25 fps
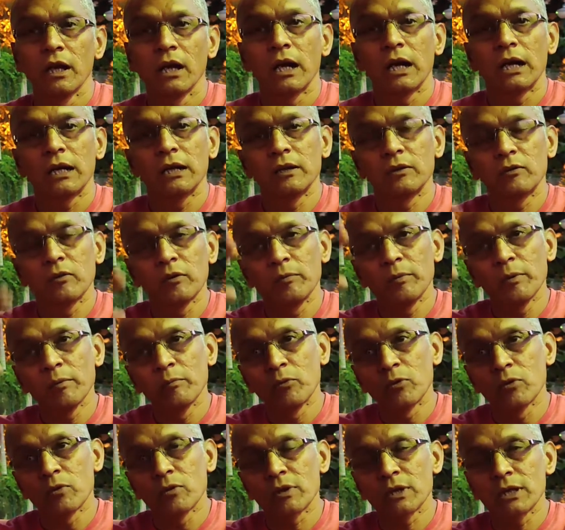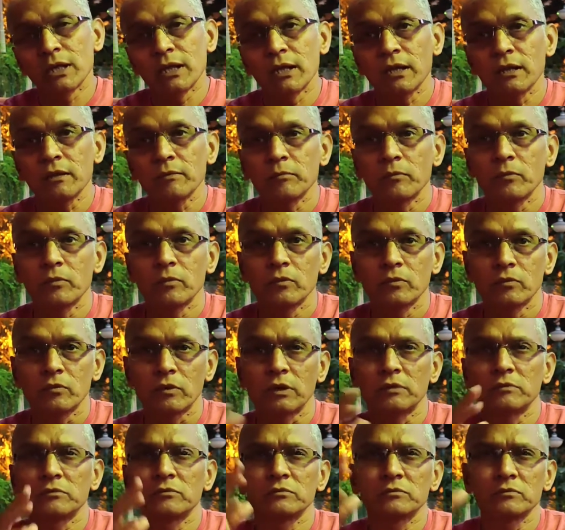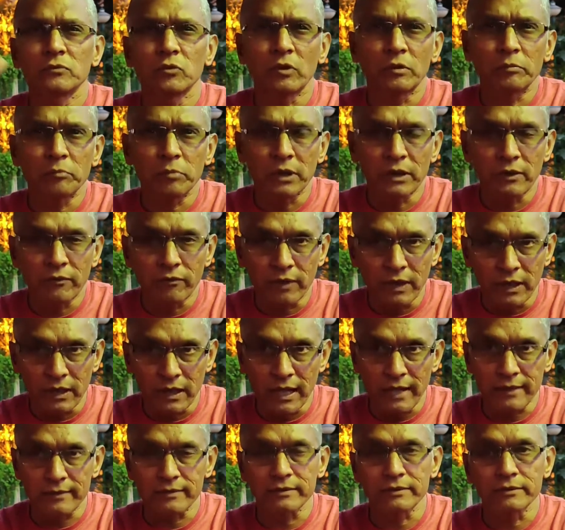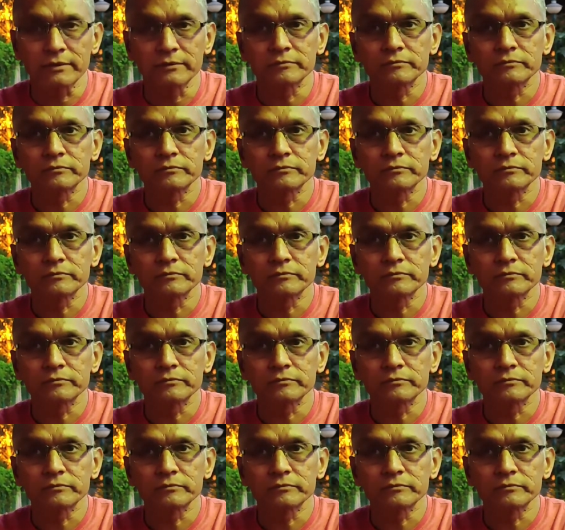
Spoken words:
and it will be more than a 1.5 lakhs.